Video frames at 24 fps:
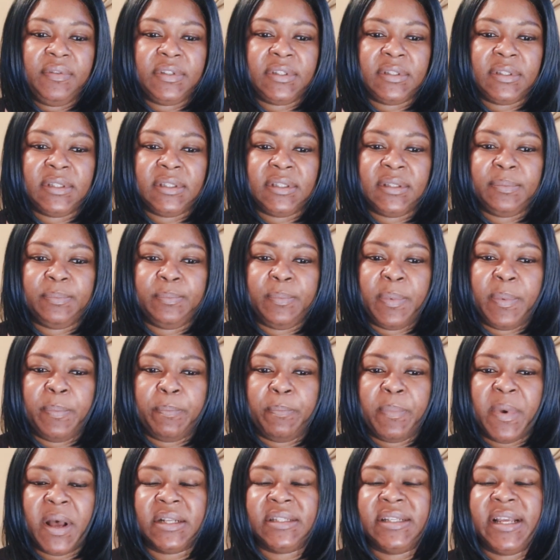
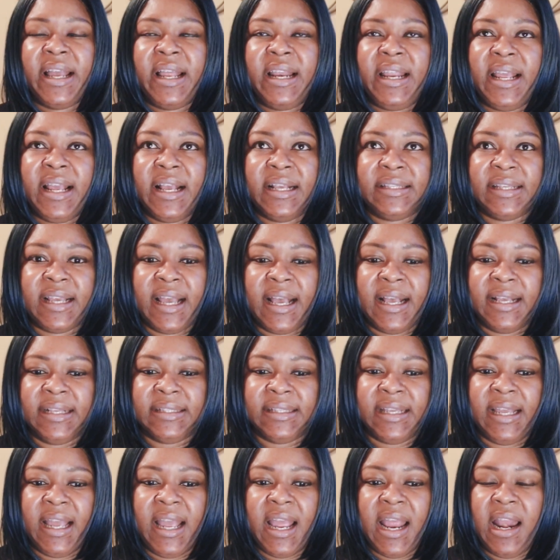spontaneous
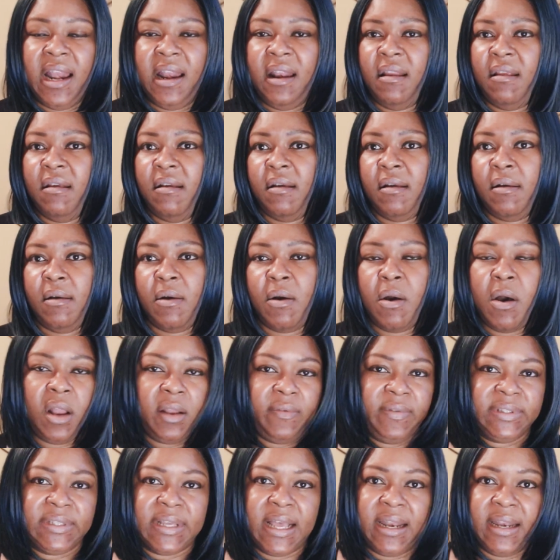as in all
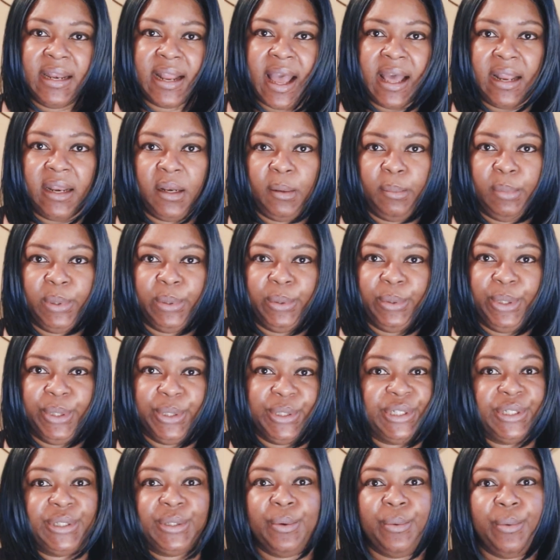of a sudden, out of the blue,
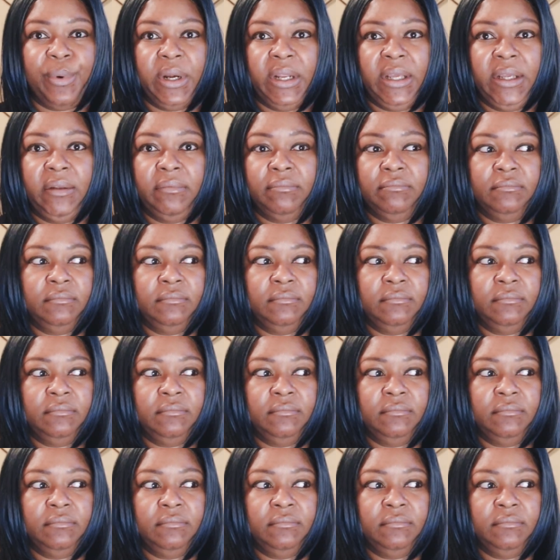you're just horny.